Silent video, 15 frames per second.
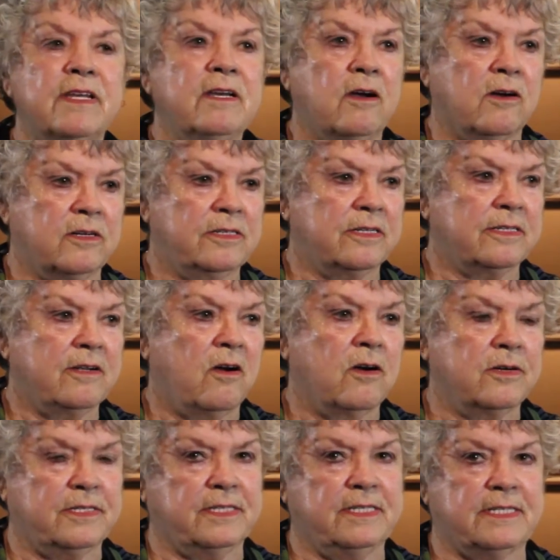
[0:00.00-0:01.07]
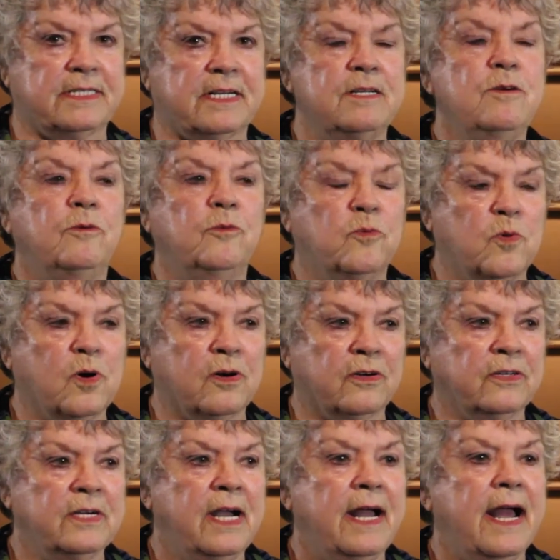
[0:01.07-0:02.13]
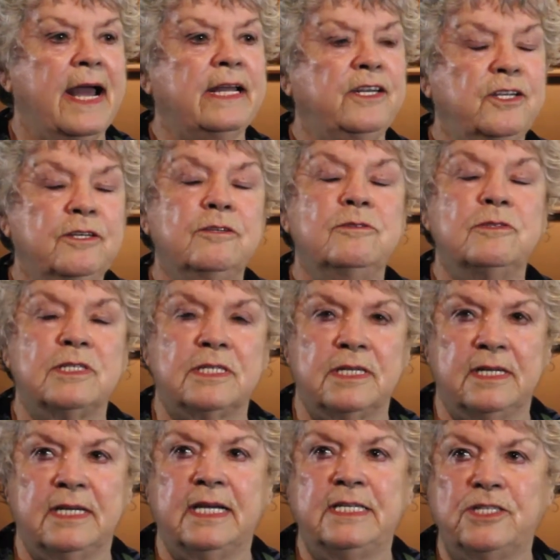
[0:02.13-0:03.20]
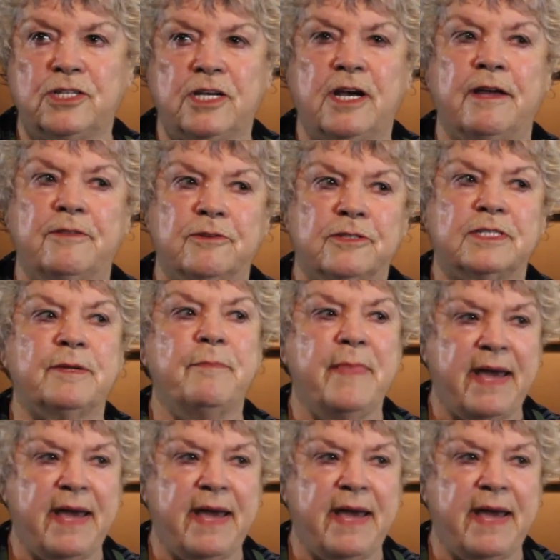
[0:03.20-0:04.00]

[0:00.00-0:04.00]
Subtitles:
of the artists were and used each other's